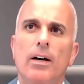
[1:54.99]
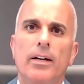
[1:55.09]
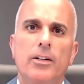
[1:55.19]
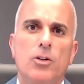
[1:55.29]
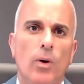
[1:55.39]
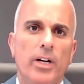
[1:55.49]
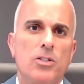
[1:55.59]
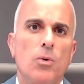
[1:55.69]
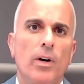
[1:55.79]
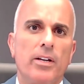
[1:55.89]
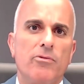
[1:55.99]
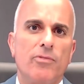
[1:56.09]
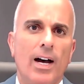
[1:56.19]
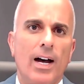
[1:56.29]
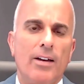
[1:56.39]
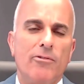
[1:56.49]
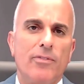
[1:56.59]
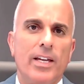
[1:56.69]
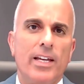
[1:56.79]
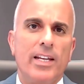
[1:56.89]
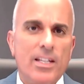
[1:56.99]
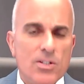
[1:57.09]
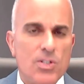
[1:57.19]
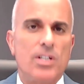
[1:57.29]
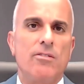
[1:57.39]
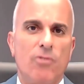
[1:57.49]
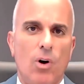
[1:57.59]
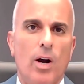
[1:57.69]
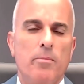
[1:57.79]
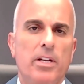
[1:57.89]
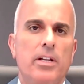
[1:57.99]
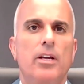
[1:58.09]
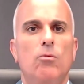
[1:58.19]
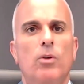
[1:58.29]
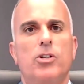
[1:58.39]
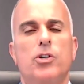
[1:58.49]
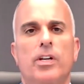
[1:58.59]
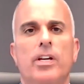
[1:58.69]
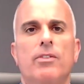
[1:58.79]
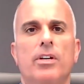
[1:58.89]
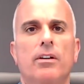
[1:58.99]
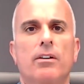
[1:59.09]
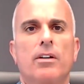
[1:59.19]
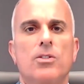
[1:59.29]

in 2025, it is the environment in which you're giving